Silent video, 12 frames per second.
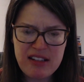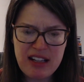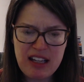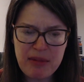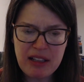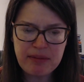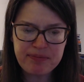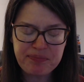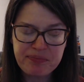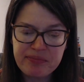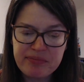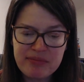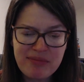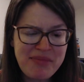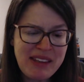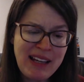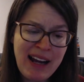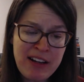Akemi.
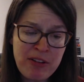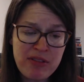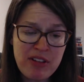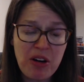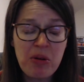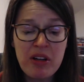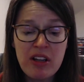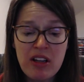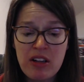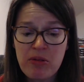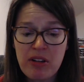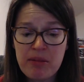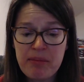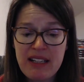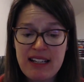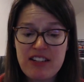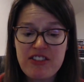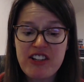I don't know. One
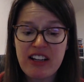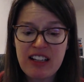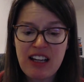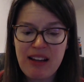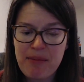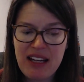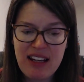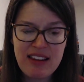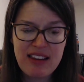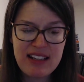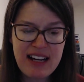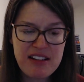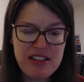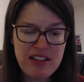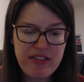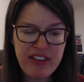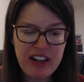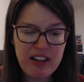minute he's yelling at me, the next the
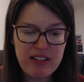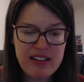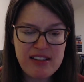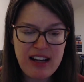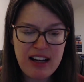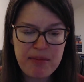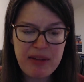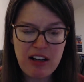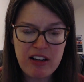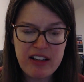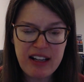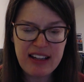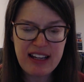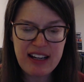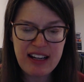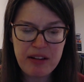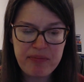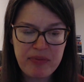Pharaoh and Sekhmet are yelling at
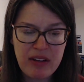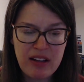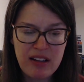him.